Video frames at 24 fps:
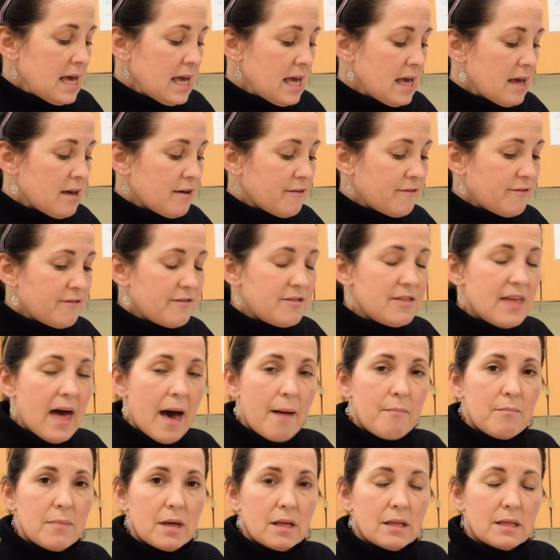If
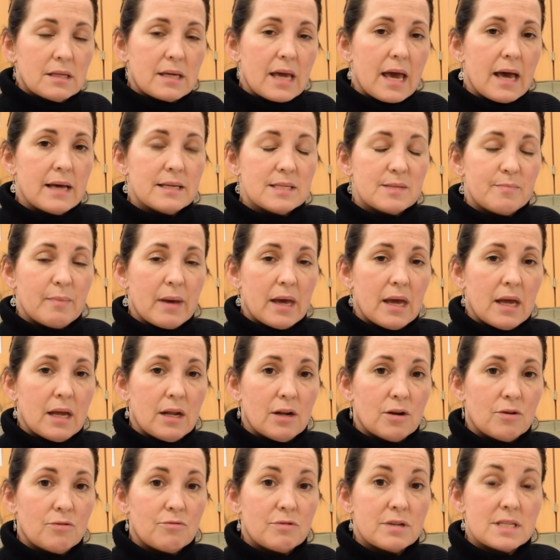that milk has
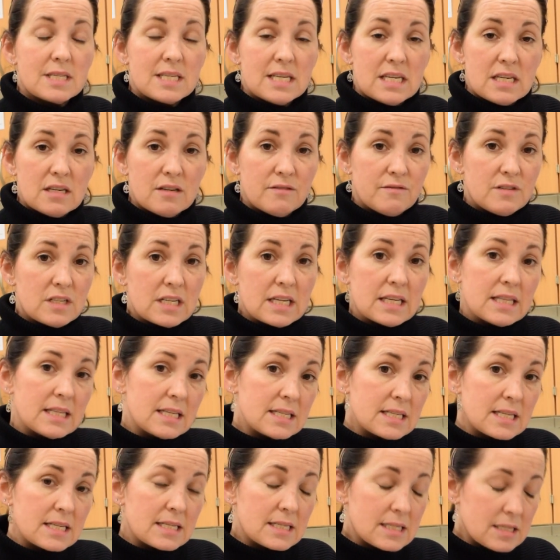been received in the
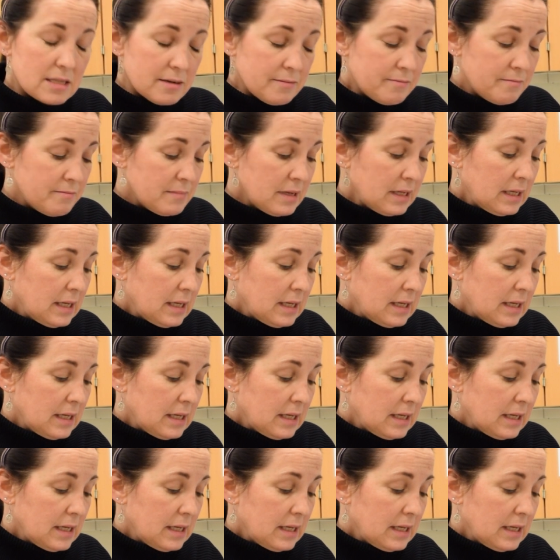system,